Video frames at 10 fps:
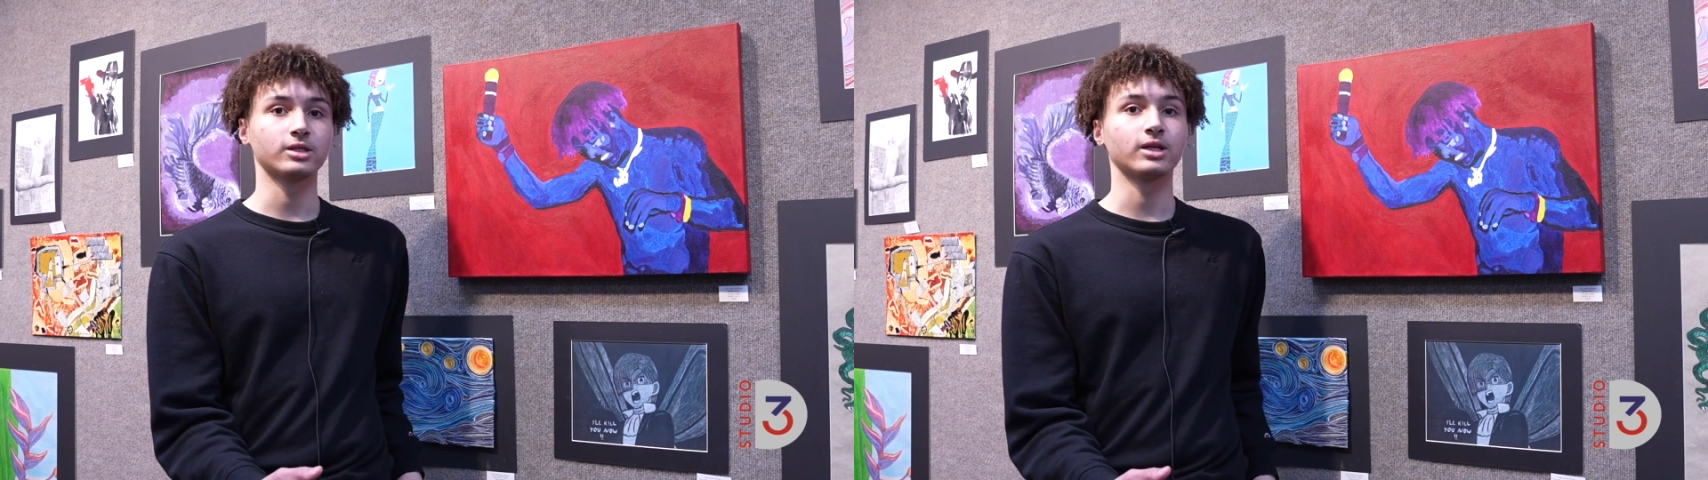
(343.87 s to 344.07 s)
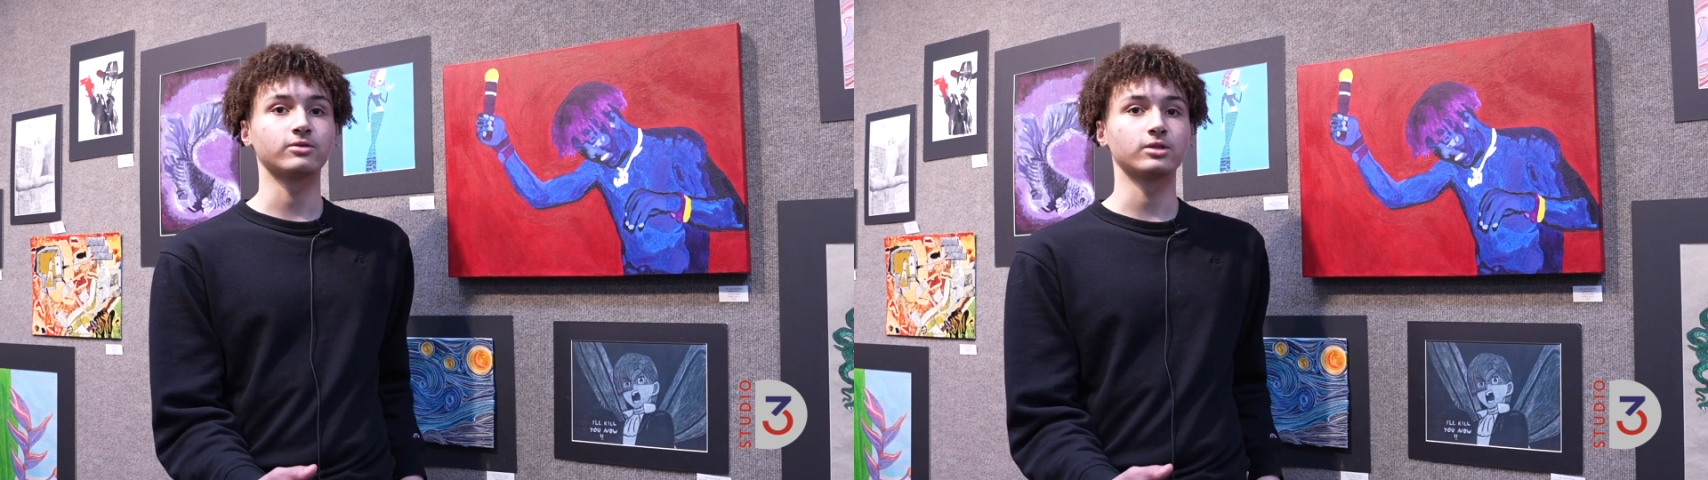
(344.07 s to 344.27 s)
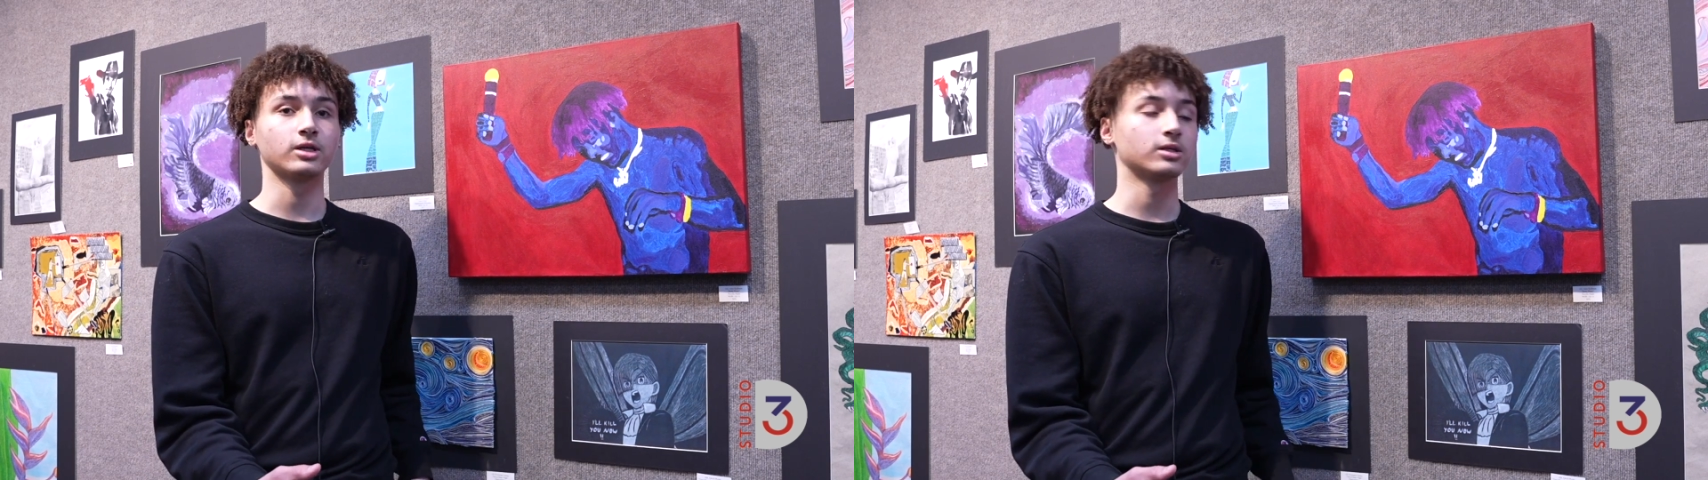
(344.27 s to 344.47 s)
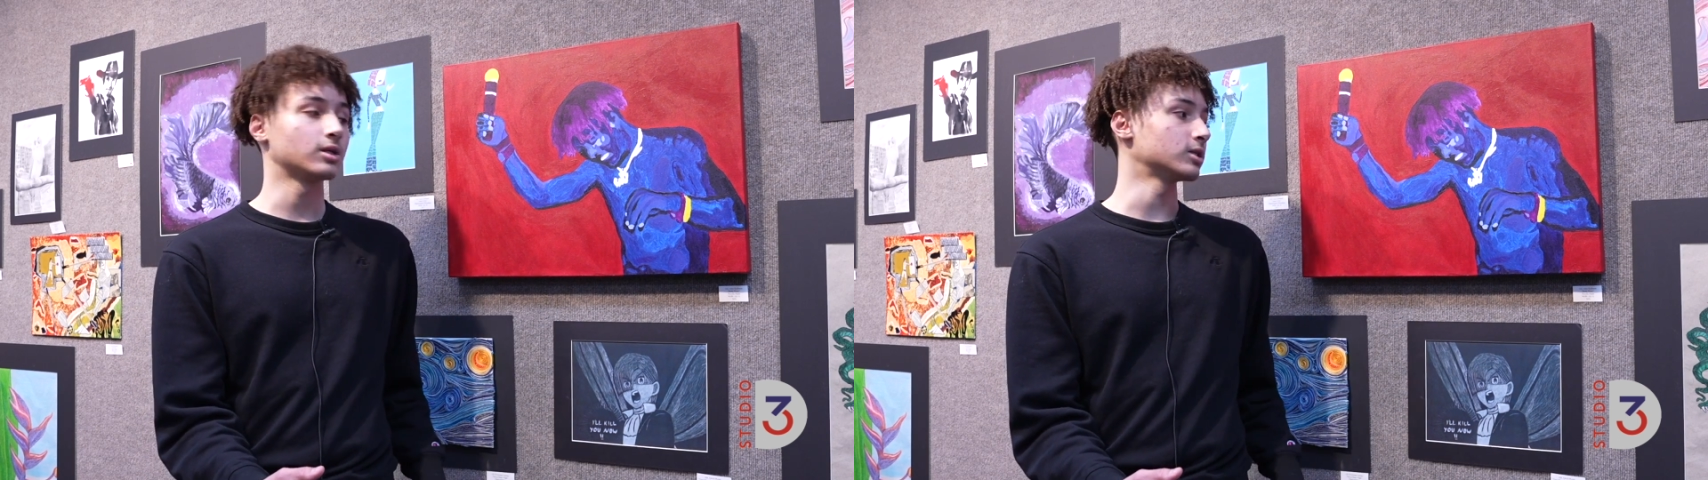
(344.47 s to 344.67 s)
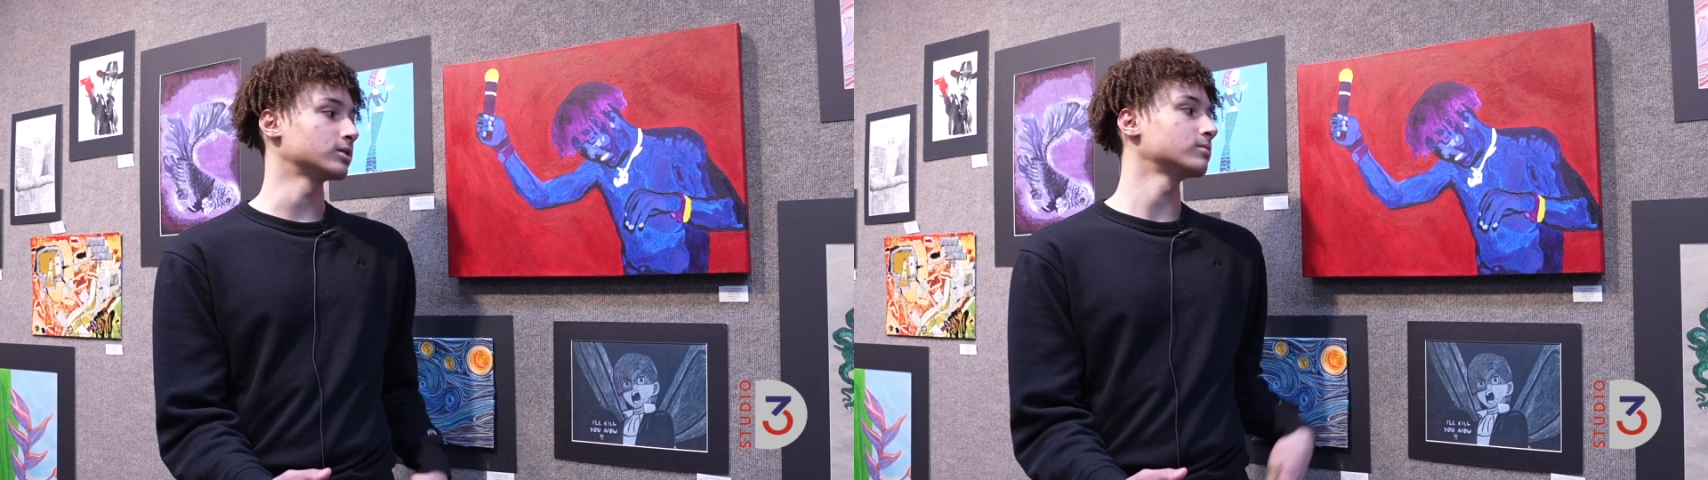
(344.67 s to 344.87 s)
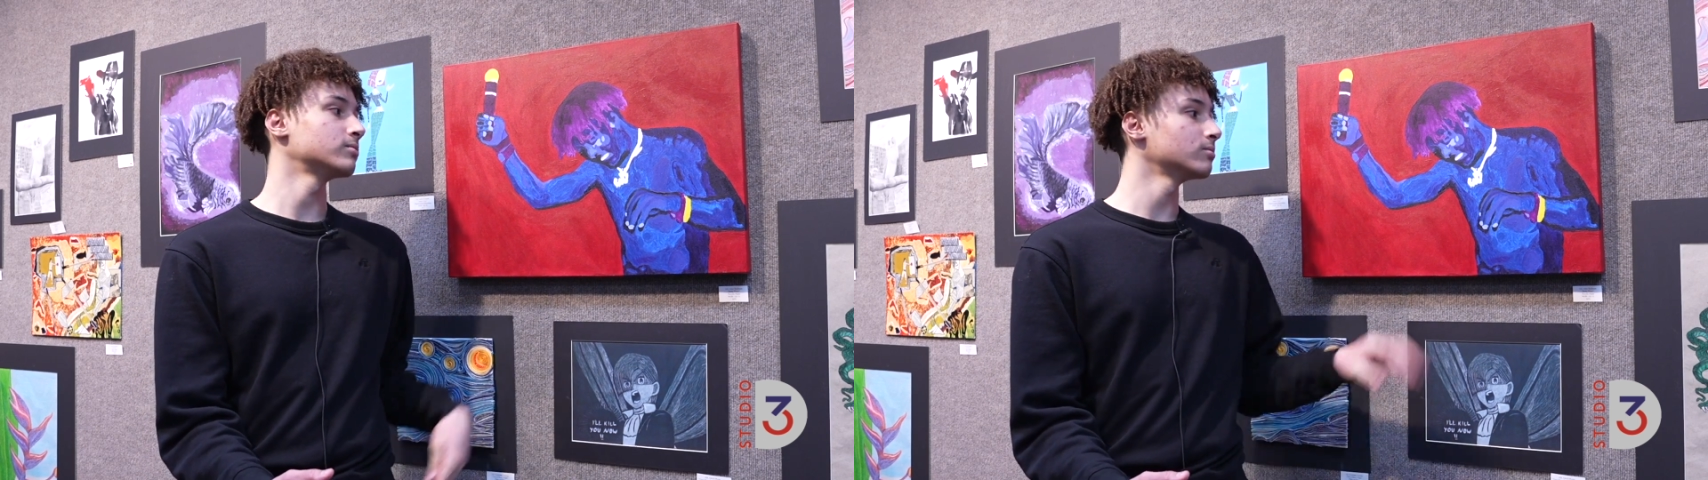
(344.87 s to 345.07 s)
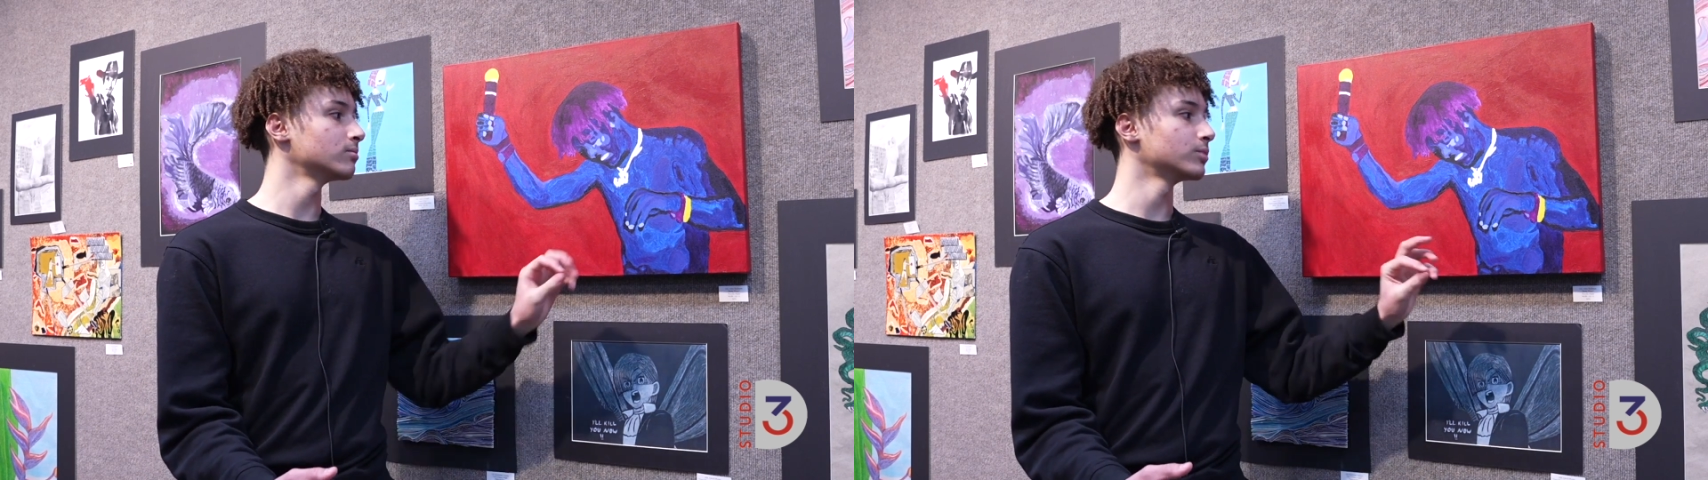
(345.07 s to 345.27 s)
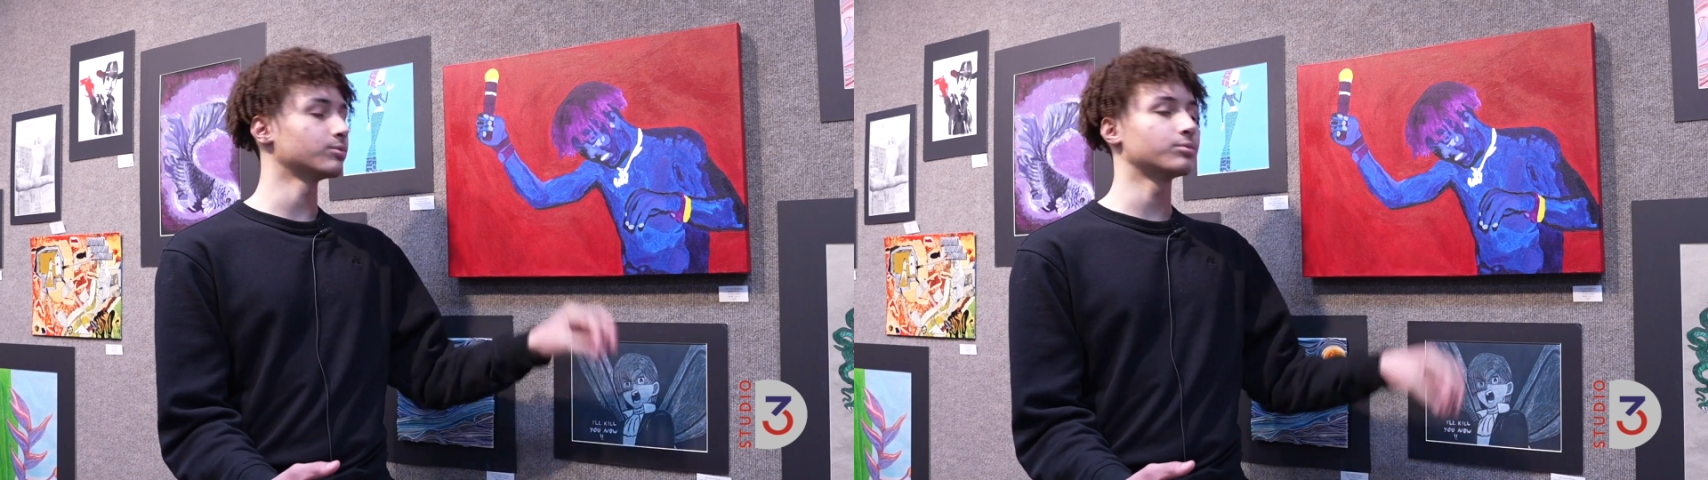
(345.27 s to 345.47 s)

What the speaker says: And then after that, I just put the